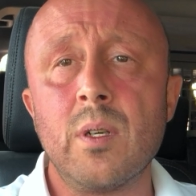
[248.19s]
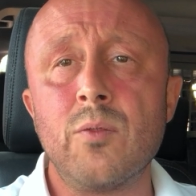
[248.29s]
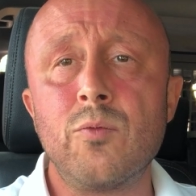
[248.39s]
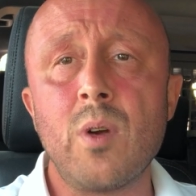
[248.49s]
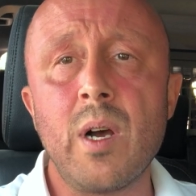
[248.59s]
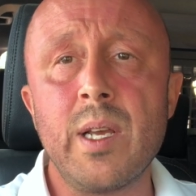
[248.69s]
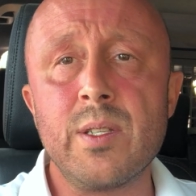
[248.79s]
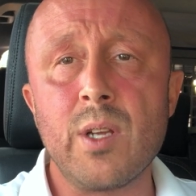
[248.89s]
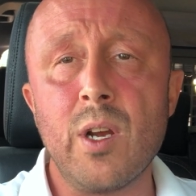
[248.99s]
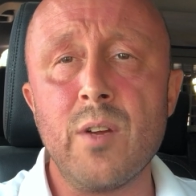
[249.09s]

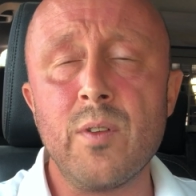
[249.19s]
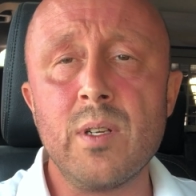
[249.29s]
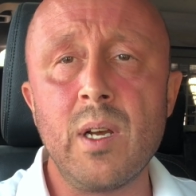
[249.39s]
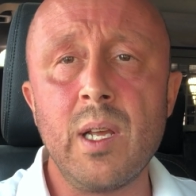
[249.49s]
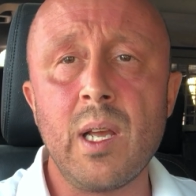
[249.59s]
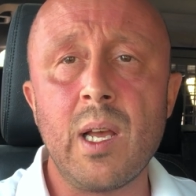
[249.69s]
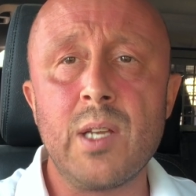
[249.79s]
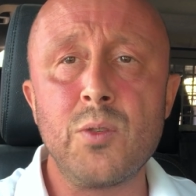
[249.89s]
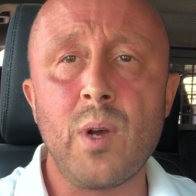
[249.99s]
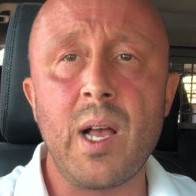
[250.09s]
rise overnight
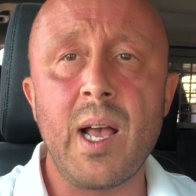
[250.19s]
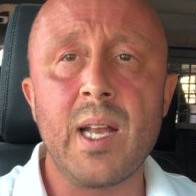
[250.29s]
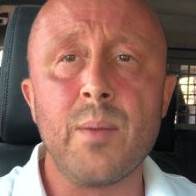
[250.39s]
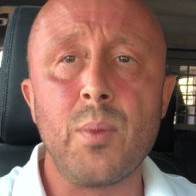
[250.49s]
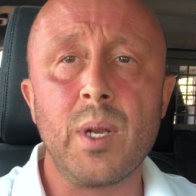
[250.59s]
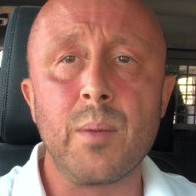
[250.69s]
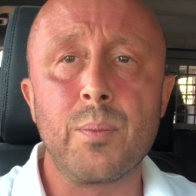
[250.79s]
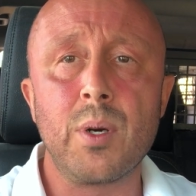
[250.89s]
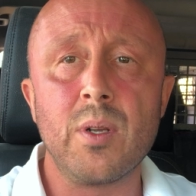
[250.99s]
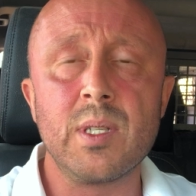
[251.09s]
as your anabolic
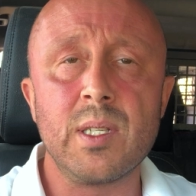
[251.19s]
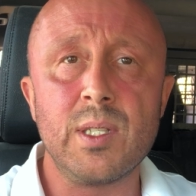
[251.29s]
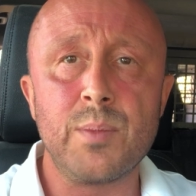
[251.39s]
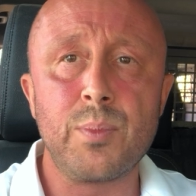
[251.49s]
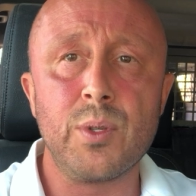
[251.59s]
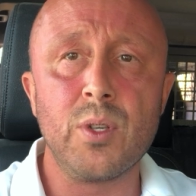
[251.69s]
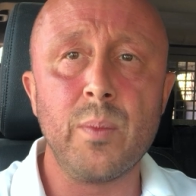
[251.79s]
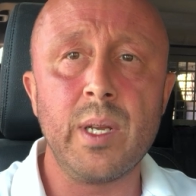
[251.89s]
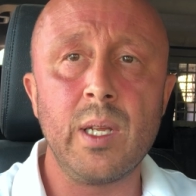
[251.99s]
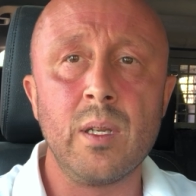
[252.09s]
processes
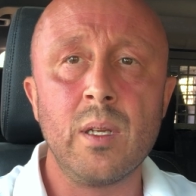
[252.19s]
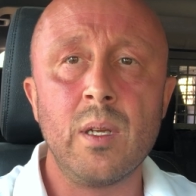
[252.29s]
predominate,